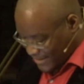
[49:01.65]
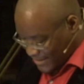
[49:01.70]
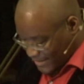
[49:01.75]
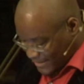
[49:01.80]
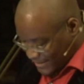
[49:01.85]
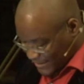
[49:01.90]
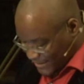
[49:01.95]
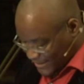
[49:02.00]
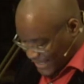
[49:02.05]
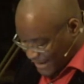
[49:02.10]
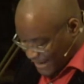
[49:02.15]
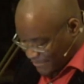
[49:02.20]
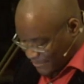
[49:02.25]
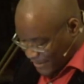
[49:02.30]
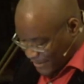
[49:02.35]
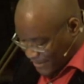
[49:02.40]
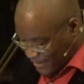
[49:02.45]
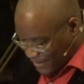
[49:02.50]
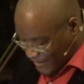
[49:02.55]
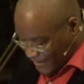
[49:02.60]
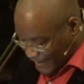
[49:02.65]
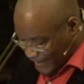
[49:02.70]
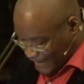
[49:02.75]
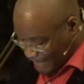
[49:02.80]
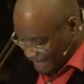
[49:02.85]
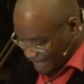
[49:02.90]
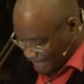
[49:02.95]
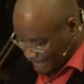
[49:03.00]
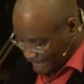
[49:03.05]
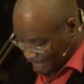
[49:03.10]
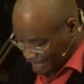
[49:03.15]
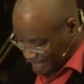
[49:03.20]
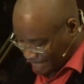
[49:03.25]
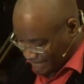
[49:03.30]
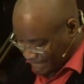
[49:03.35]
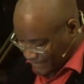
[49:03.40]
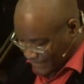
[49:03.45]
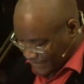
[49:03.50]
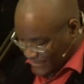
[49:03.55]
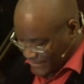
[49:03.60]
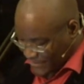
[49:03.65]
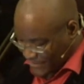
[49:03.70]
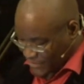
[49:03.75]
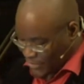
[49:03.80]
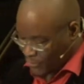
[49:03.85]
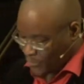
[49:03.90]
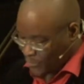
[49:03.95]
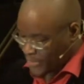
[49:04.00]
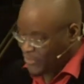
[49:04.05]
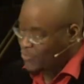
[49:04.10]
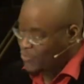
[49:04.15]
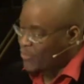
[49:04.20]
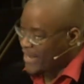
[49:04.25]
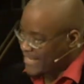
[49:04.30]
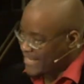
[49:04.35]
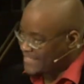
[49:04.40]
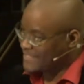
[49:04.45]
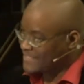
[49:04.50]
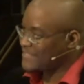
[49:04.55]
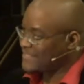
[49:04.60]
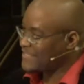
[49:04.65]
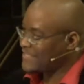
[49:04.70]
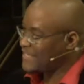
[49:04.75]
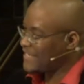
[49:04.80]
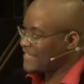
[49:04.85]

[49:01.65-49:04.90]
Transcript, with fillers: the top priority. So request